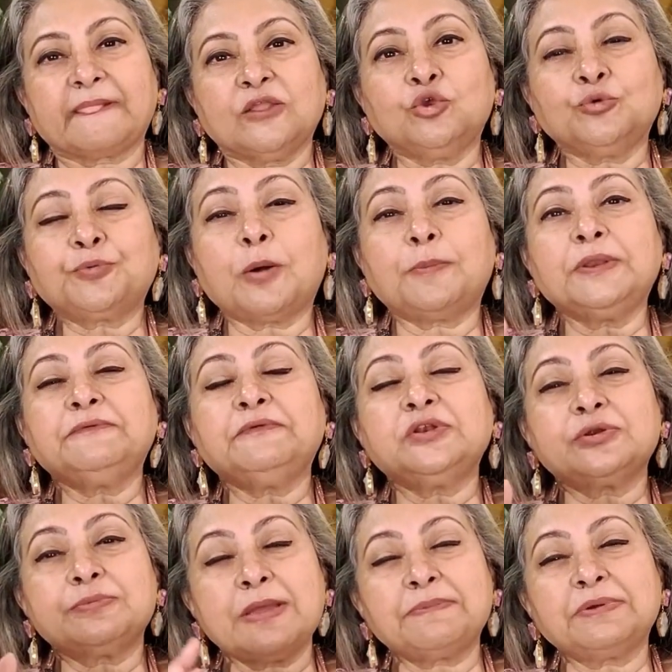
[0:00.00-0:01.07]
You probably
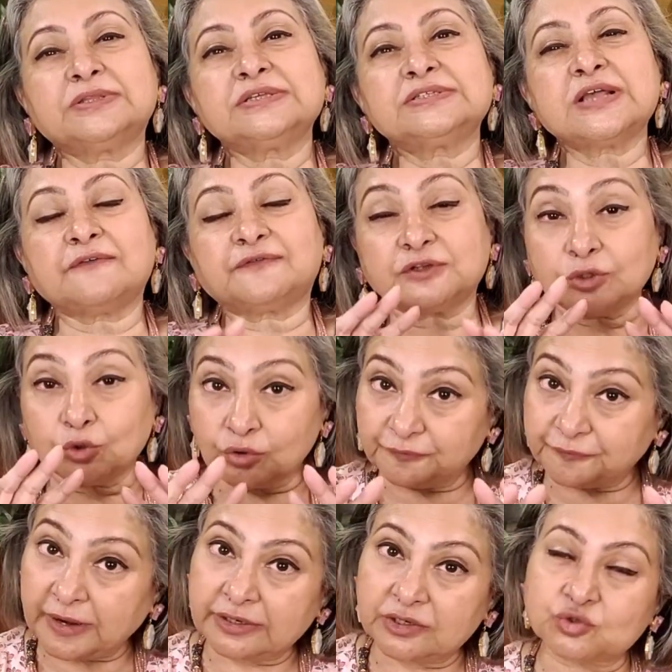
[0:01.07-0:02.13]
will remember this after the whole
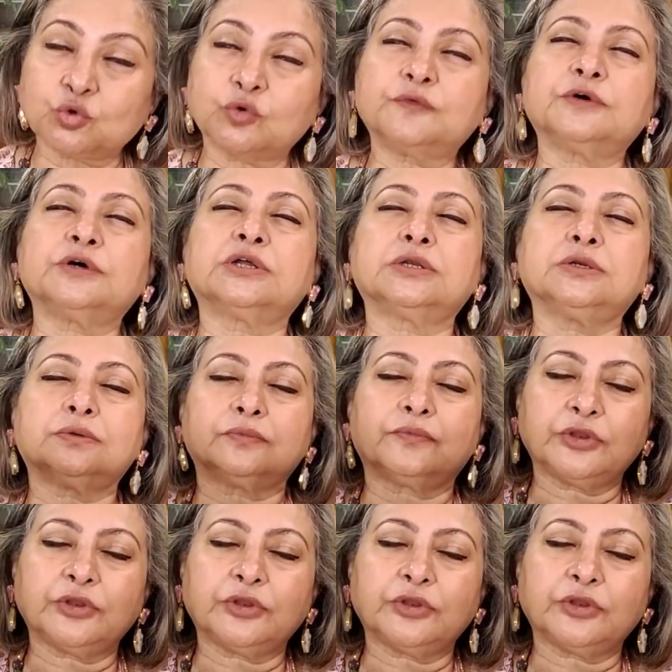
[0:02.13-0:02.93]
fight is over.